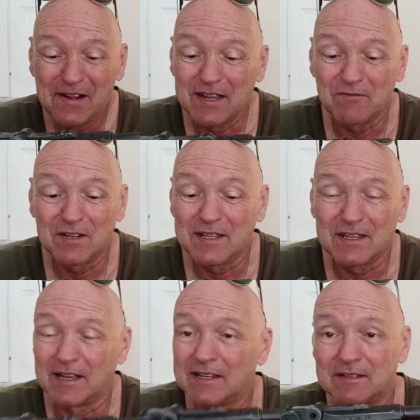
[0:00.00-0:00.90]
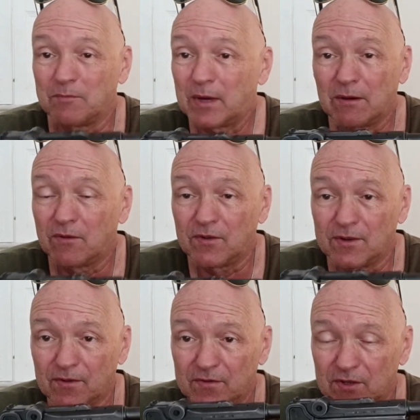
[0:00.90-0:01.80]
It really isn't powerful
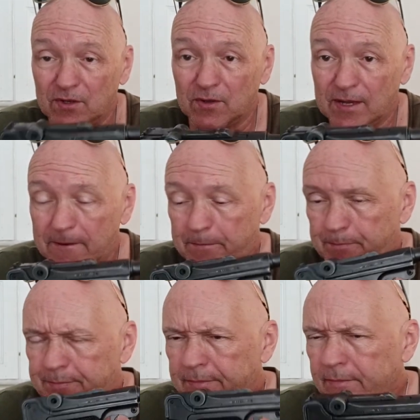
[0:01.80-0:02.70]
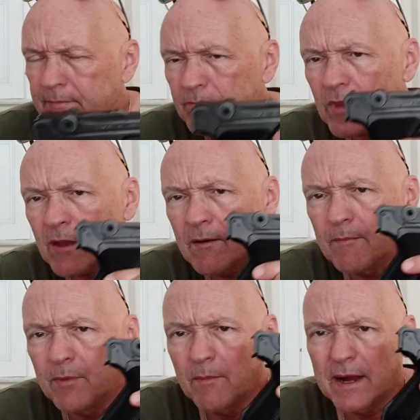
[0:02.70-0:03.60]
enough to do that.
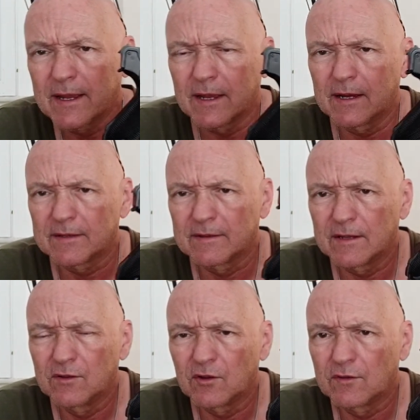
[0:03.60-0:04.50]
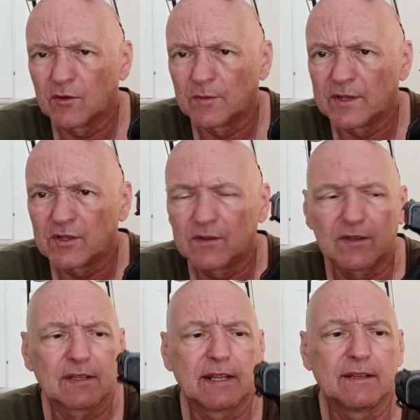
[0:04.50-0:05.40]
But my garden, I normally shoot
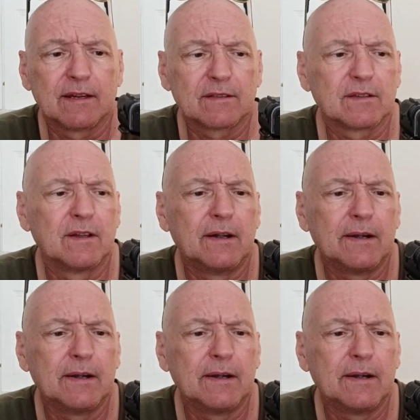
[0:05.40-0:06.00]
at 10 yards.